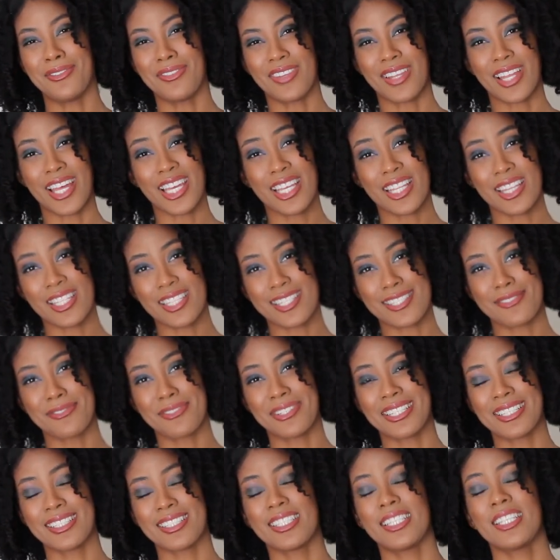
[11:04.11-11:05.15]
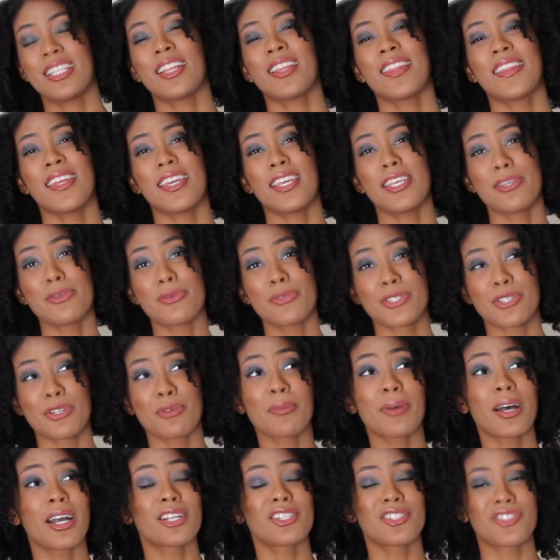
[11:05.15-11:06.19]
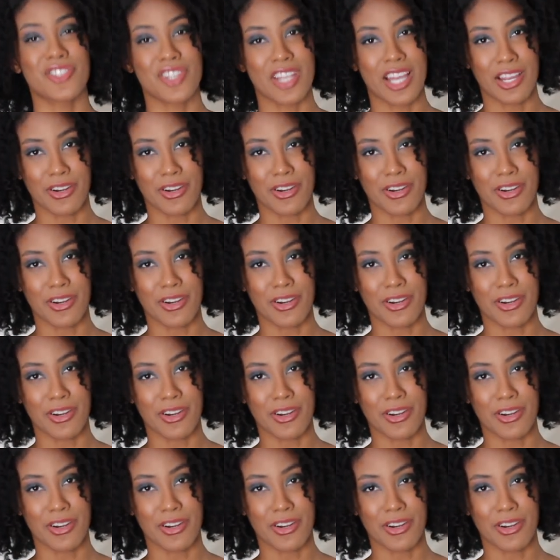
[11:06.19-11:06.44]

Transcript: liked it, really, thank you so much.